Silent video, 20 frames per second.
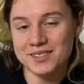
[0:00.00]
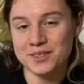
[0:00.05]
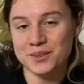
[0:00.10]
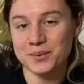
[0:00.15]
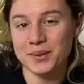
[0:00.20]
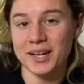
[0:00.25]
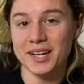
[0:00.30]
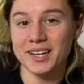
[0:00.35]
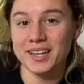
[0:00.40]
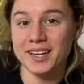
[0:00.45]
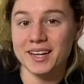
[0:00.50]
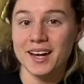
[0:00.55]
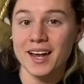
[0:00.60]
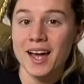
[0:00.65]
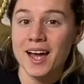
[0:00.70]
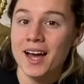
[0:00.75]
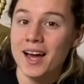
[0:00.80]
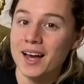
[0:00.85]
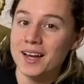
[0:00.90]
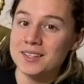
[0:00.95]
already,
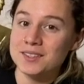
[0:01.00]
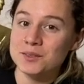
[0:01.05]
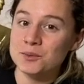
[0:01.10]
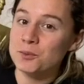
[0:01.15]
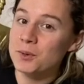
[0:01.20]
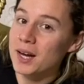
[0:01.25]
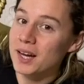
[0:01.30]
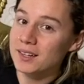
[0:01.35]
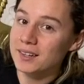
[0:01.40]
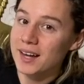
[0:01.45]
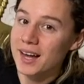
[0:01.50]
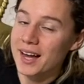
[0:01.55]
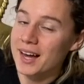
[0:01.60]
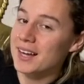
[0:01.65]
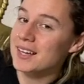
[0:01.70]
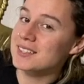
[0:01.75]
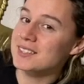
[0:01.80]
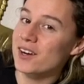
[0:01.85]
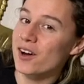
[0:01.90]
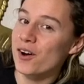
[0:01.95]
as well
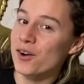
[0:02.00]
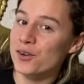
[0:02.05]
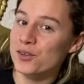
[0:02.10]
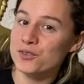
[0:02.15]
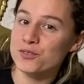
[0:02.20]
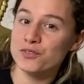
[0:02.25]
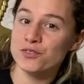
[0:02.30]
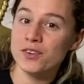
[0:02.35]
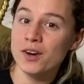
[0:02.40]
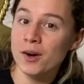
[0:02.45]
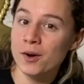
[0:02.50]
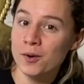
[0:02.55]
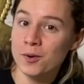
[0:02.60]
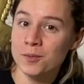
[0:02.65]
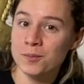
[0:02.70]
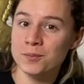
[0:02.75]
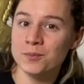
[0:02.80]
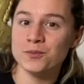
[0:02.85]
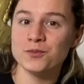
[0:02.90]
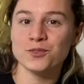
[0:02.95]
as our
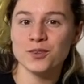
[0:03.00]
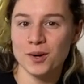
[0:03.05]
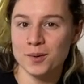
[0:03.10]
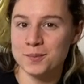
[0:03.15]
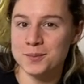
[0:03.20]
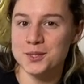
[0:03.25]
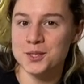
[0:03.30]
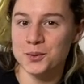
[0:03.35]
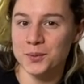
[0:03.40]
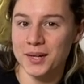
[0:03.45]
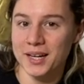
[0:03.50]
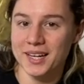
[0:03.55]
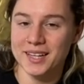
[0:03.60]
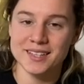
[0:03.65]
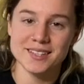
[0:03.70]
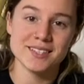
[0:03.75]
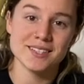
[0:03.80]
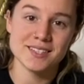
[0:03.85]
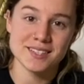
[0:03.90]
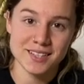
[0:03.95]
foam from
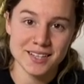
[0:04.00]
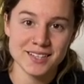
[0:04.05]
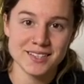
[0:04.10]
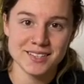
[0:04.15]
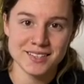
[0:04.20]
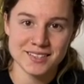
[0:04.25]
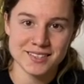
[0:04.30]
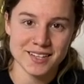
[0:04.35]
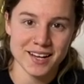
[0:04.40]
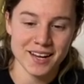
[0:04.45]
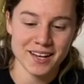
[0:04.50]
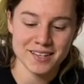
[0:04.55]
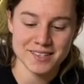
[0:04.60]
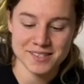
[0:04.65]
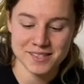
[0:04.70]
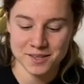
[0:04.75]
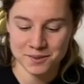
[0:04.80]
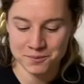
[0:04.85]
Joann's cut to size.